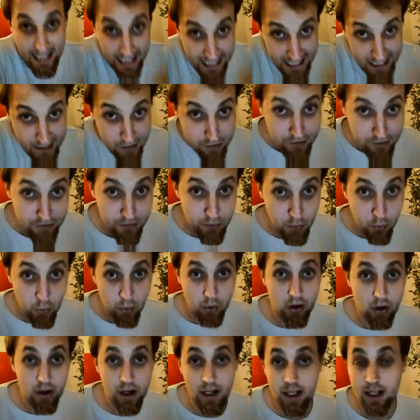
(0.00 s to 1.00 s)
If
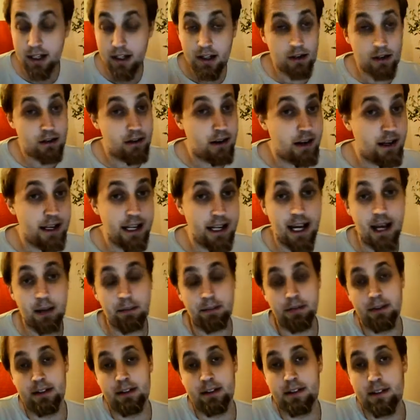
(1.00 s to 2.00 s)
war in Iran
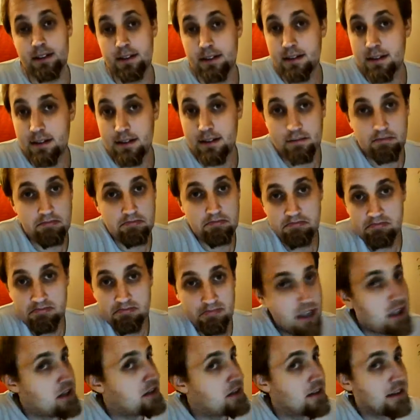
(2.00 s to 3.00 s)
happens
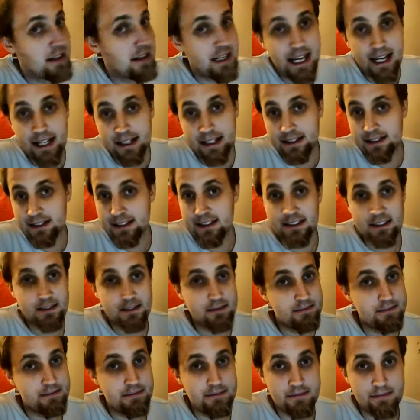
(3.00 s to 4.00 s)
in the next
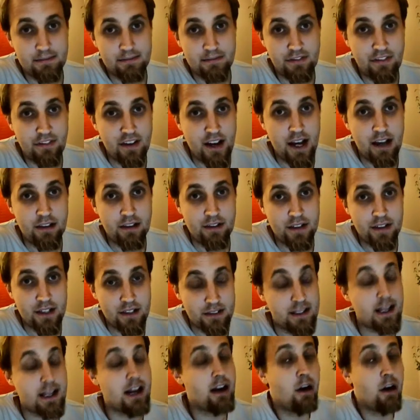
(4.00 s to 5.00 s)
5
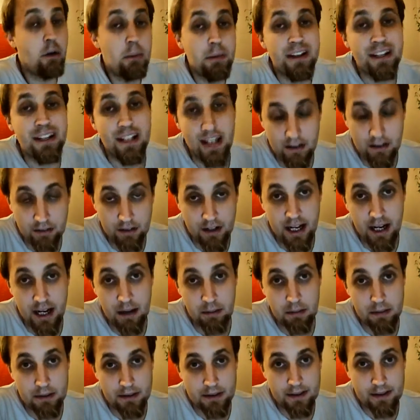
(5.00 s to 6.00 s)
years, I hope it never
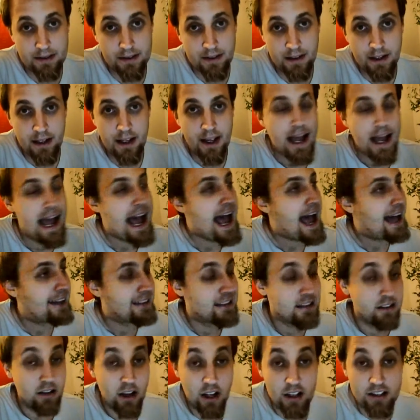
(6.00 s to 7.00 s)
happens, and
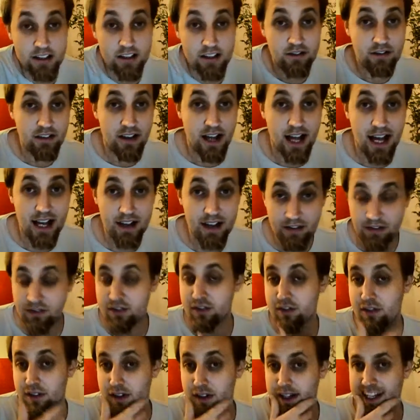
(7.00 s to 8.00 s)
the loss of
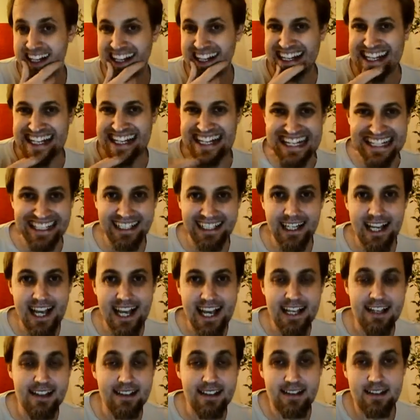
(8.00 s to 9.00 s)
life
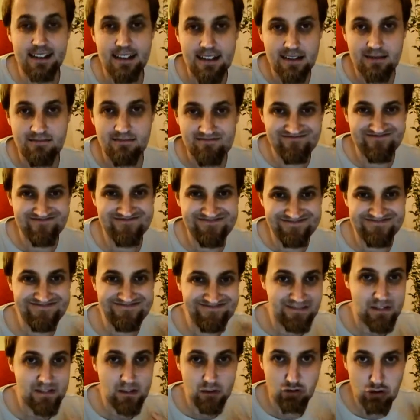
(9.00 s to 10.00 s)
is
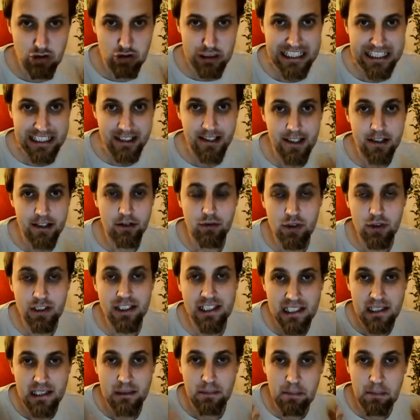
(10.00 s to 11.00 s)
really,
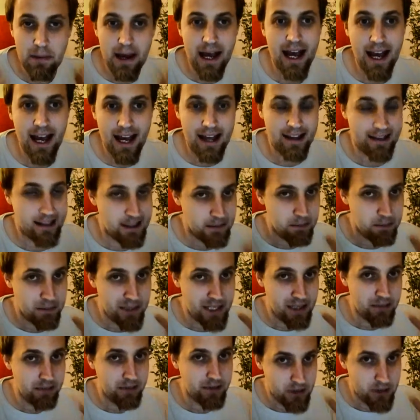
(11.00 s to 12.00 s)
really bad, and
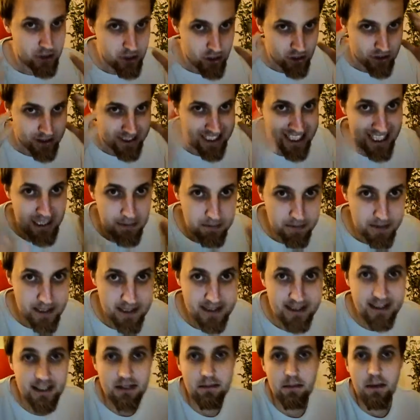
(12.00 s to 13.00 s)
people should keep
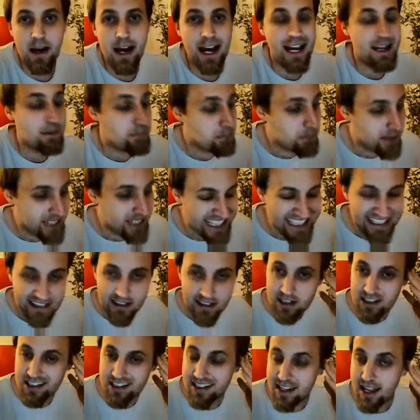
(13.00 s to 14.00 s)
this in mind, but
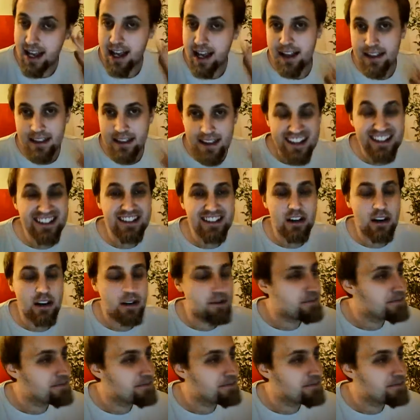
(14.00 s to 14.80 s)
it's just, there's